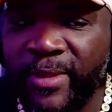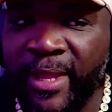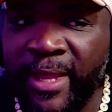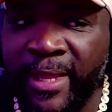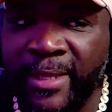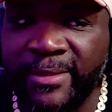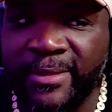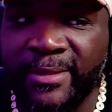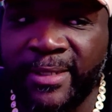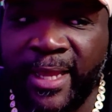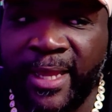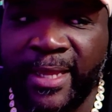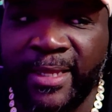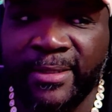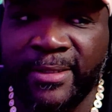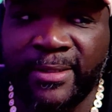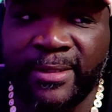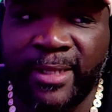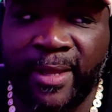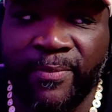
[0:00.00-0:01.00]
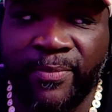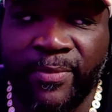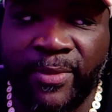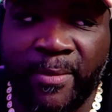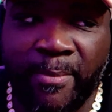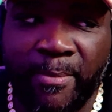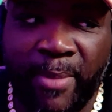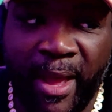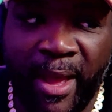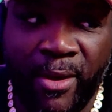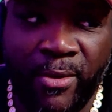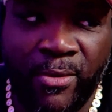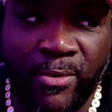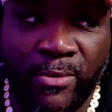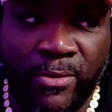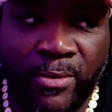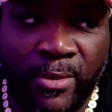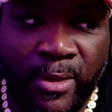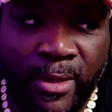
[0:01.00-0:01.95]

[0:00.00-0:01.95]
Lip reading: and said something about